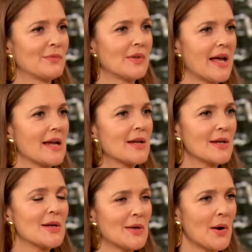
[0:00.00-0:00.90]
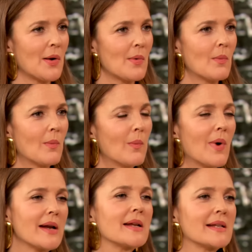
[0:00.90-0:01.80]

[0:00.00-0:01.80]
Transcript: of like, you know, what